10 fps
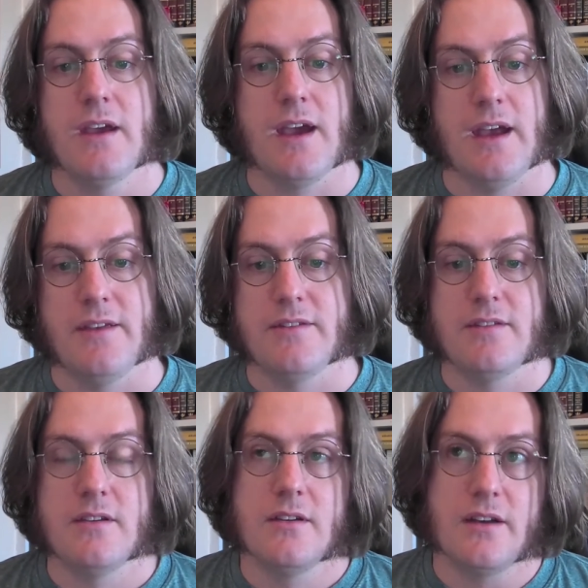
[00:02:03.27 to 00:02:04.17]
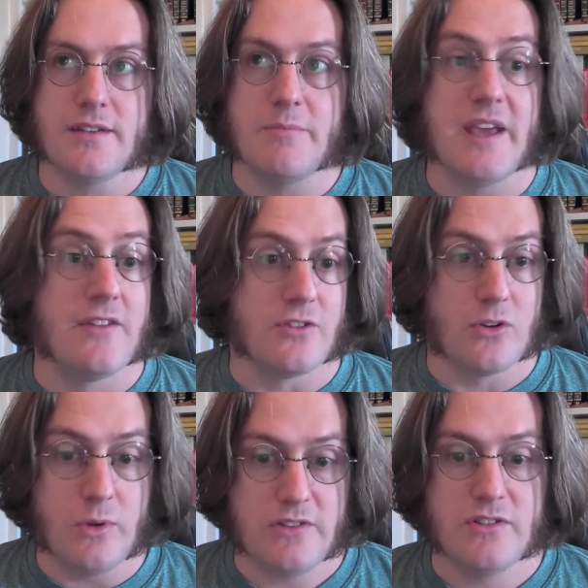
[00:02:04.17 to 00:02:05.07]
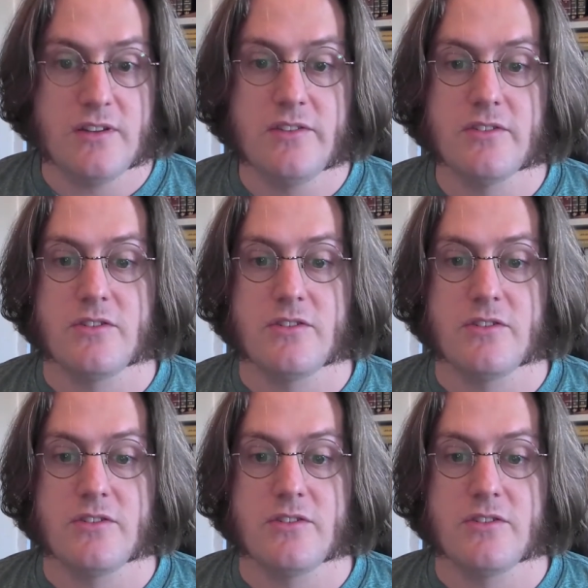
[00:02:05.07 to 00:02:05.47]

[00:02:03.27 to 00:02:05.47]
as a time to answer questions,